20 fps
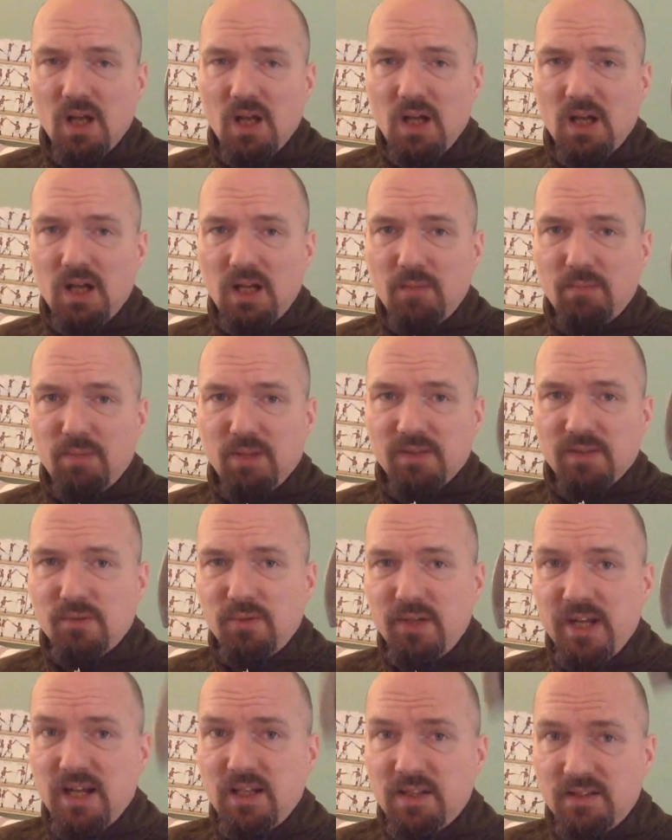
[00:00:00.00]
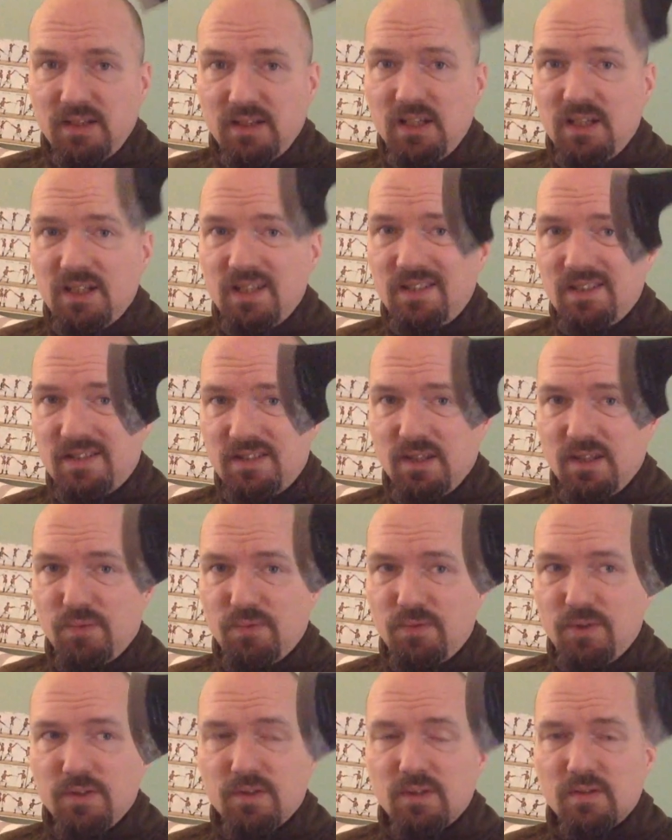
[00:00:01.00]
But the reality is
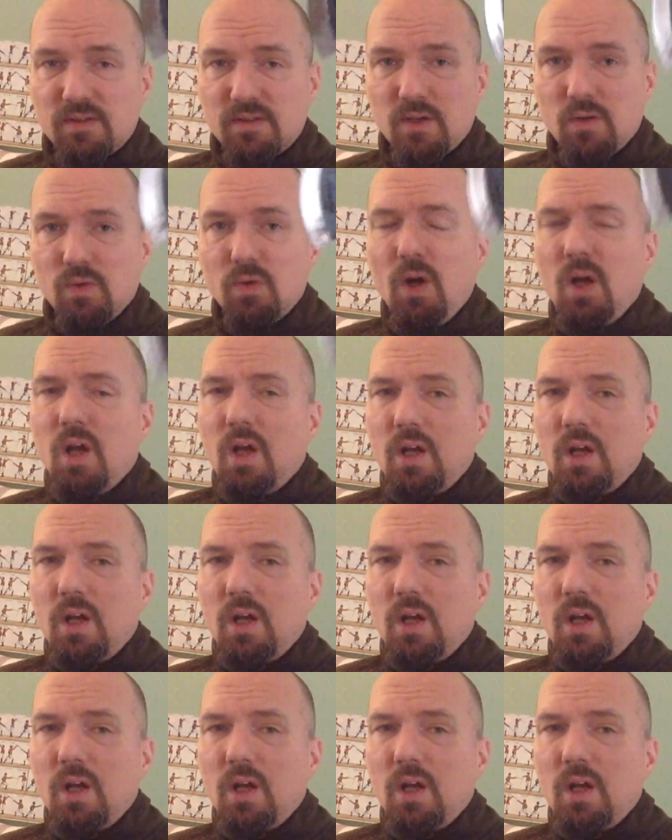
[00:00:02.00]
different. So